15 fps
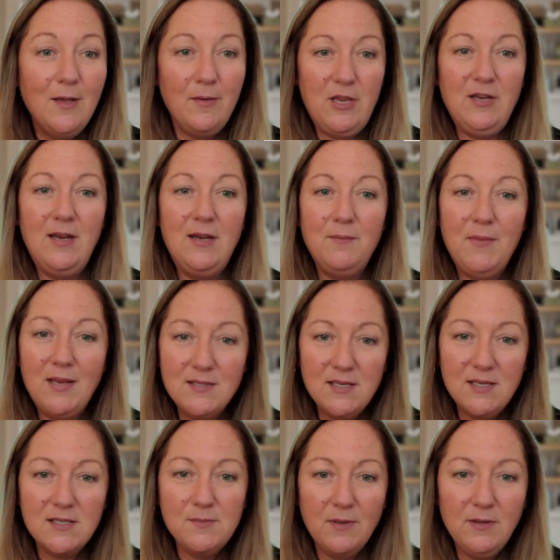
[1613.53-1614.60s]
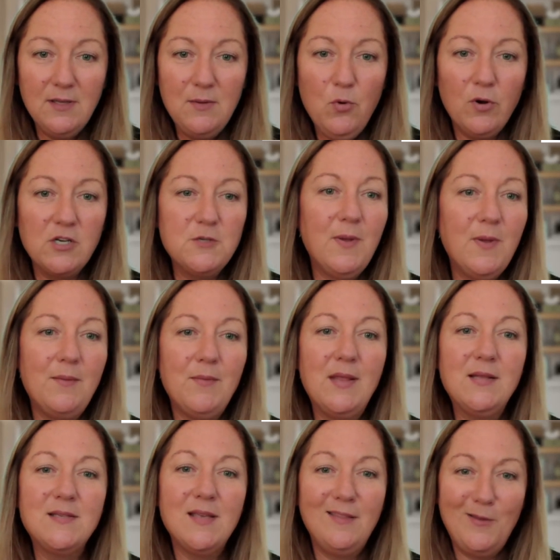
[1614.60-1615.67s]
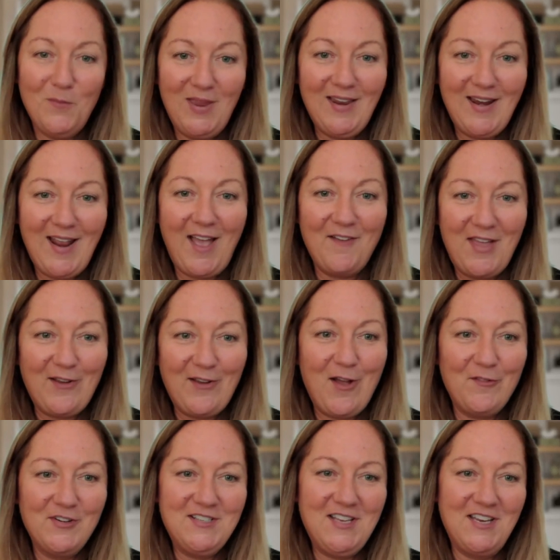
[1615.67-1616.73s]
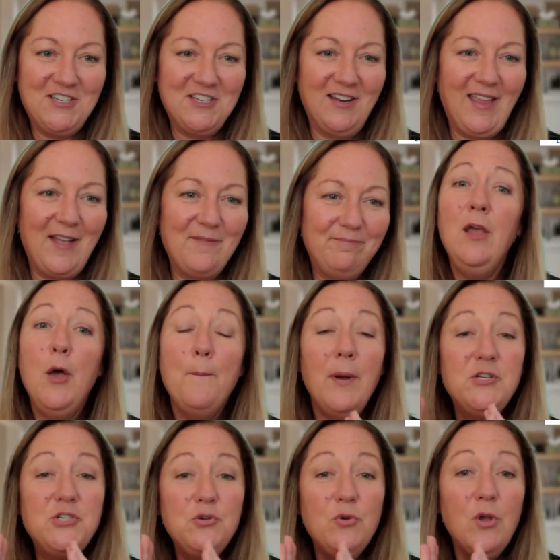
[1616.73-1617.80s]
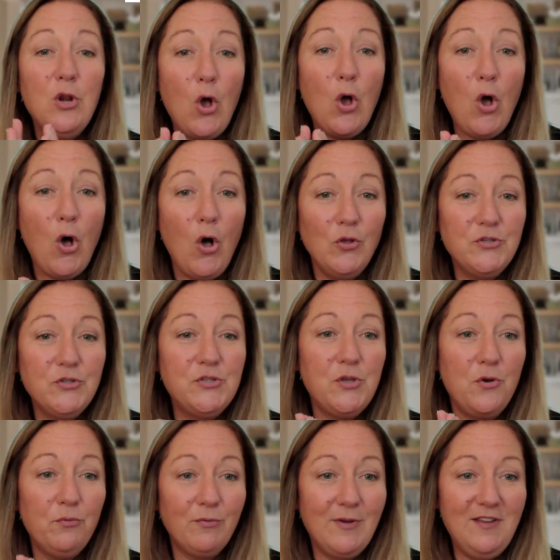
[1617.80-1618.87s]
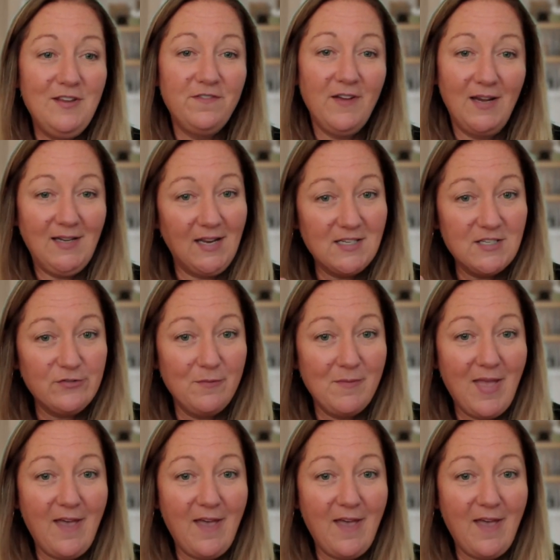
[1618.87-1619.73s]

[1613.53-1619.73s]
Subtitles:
You need to make 6 monthly mortgage payments, and then we can have that conversation again. But you could also refinance from